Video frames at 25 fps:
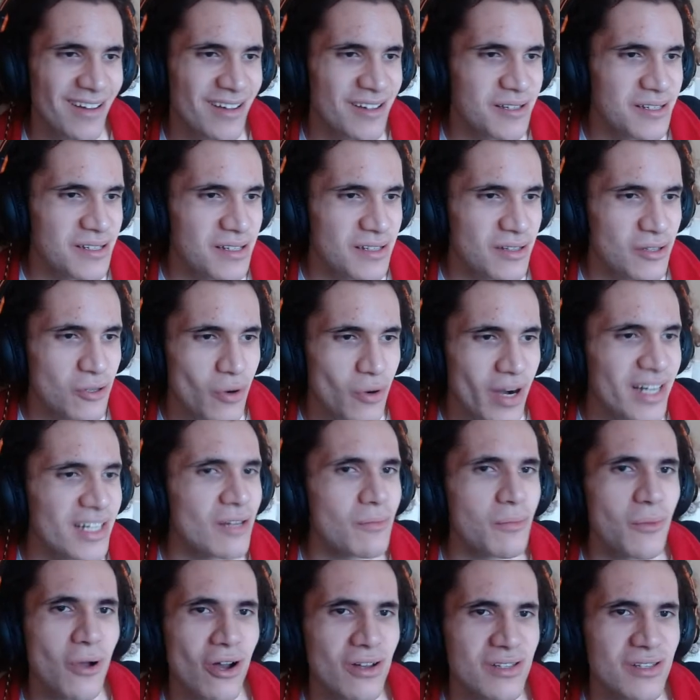
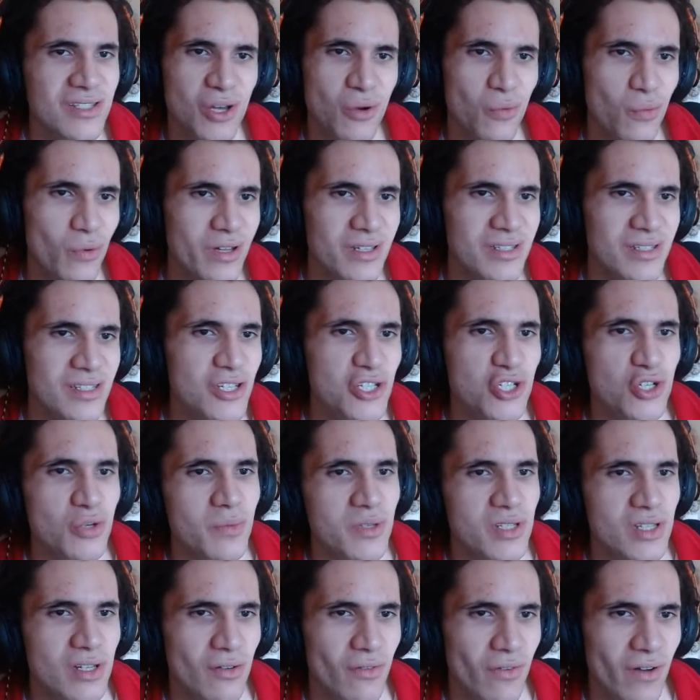random gods that weren't in Shuma
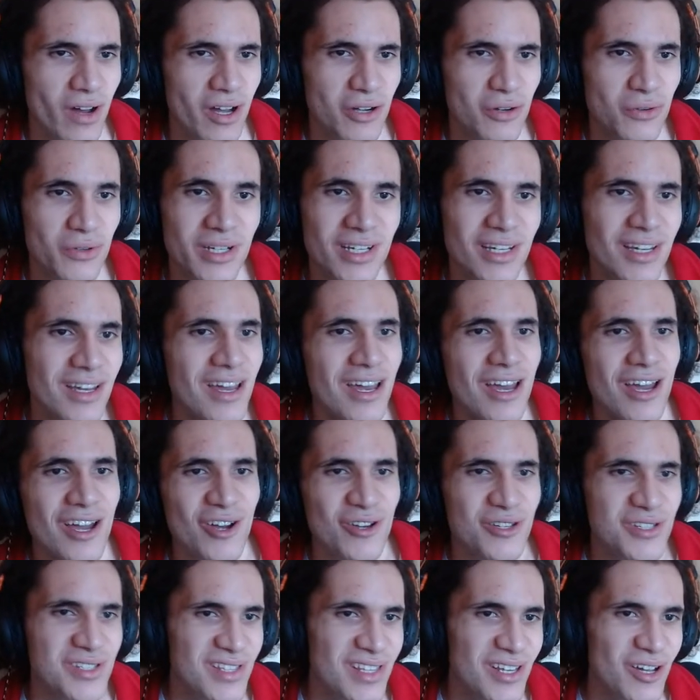Son of Valkyrie,
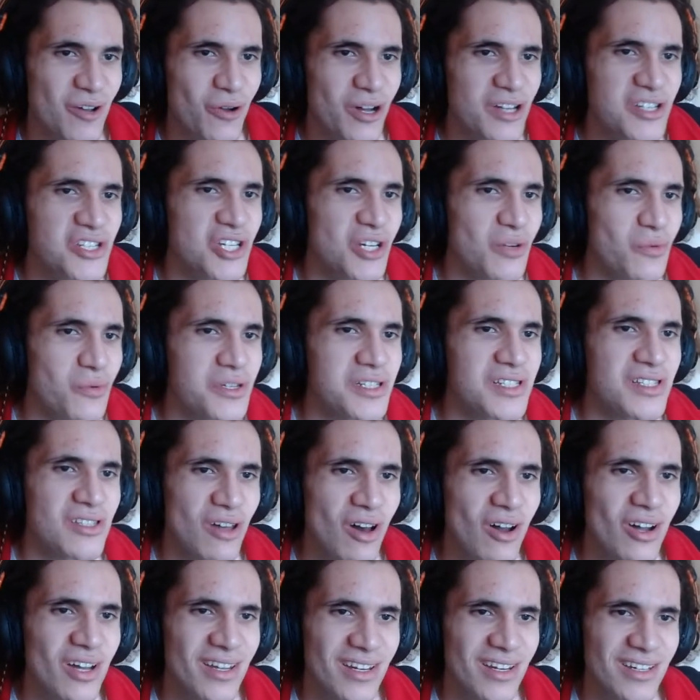because the question was
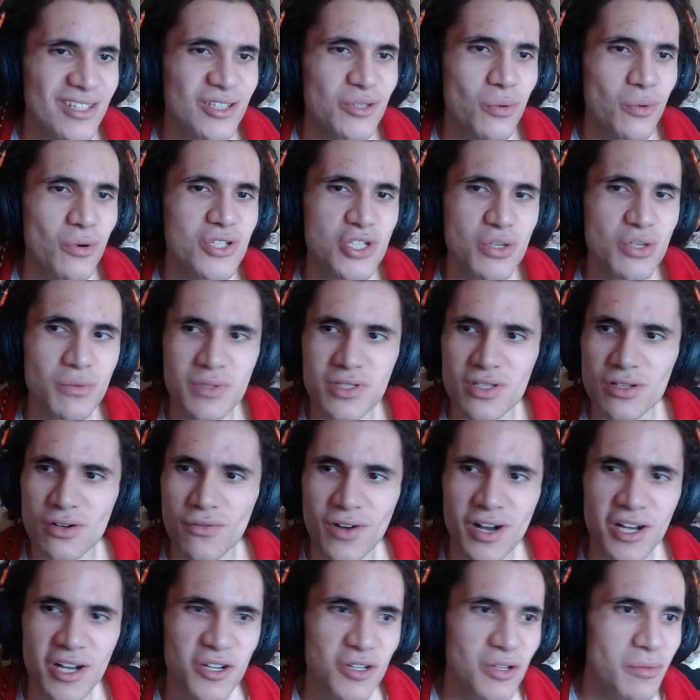targeted towards Shuma Son of
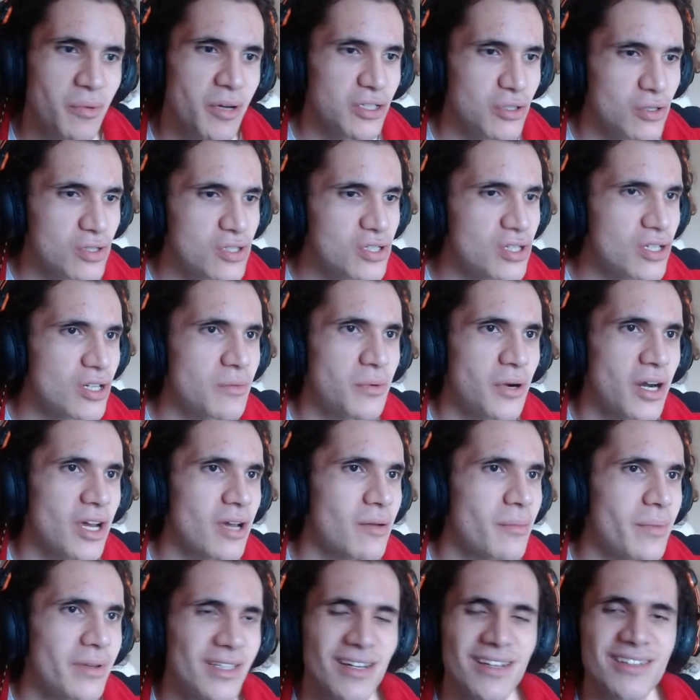Valkyrie, but YouTube
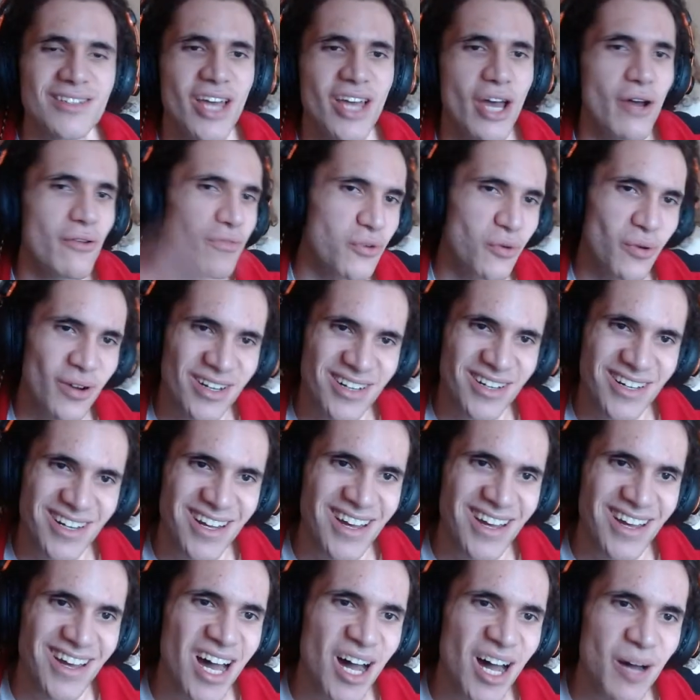recommended it to everyone,
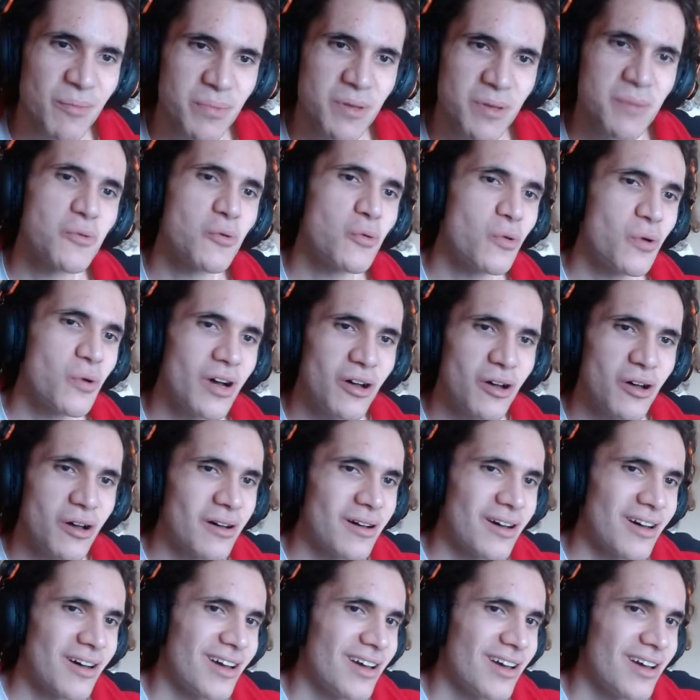and people uh,